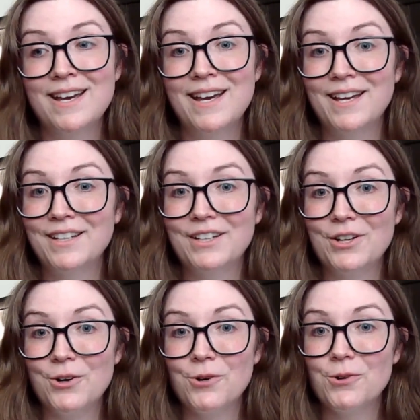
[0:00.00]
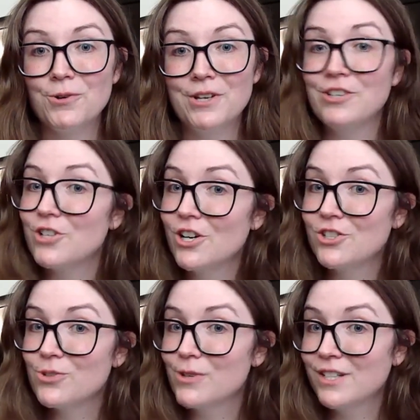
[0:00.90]
he
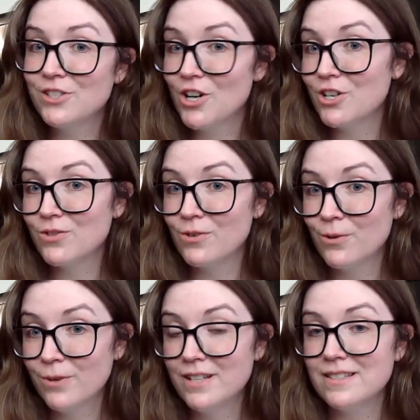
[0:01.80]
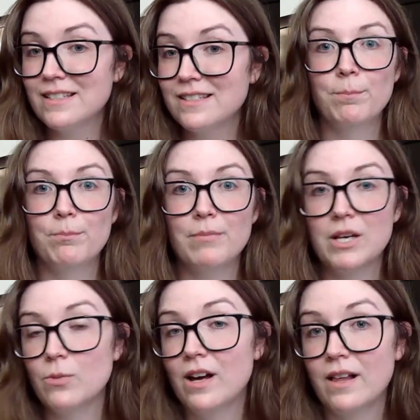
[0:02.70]
charged what he charged for a reason.
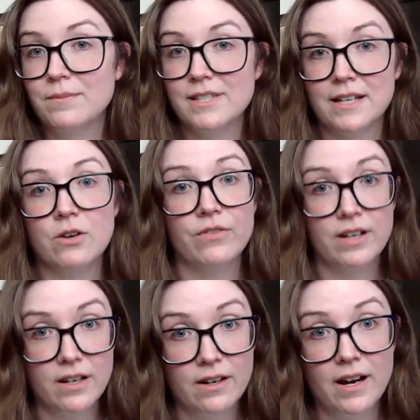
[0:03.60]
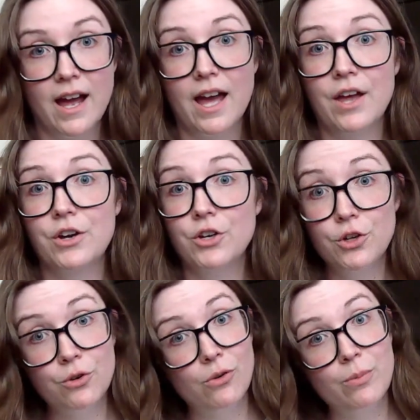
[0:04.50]
Meanwhile, I'm sitting over here a
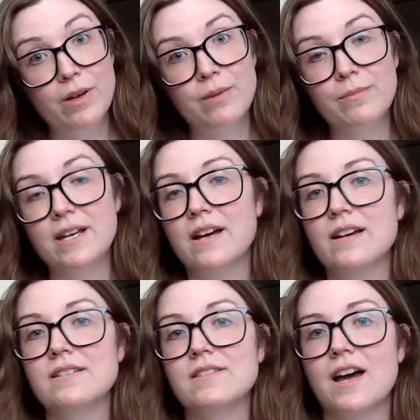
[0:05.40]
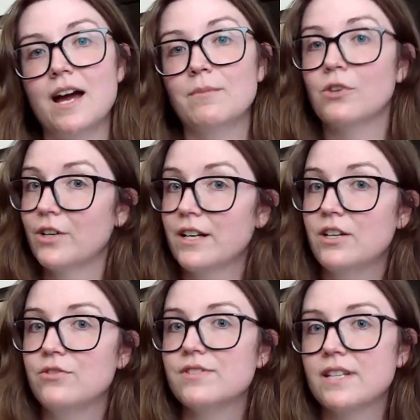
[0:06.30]
noob because I'm learning a
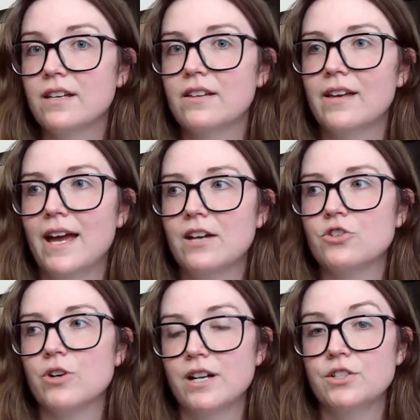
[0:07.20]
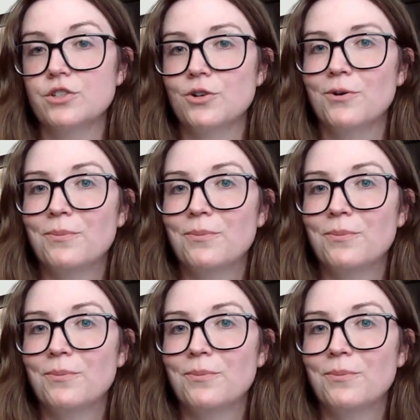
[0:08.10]
new skill and trying to